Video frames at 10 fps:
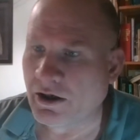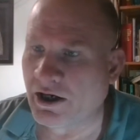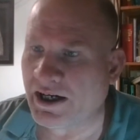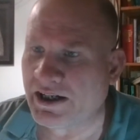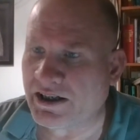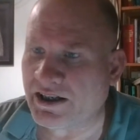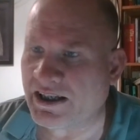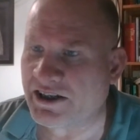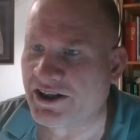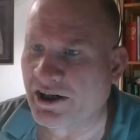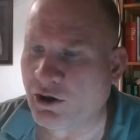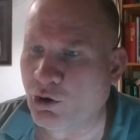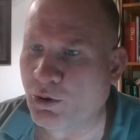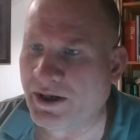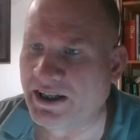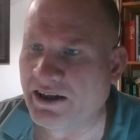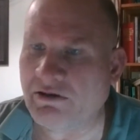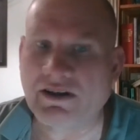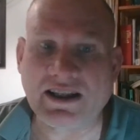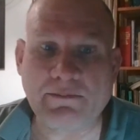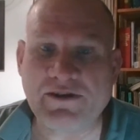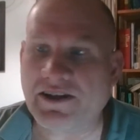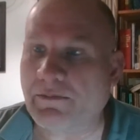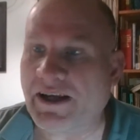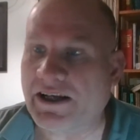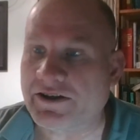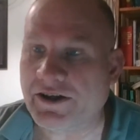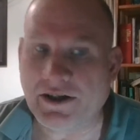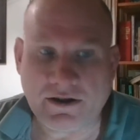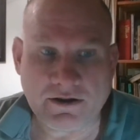All right, and that's a quick little glimpse of the bands.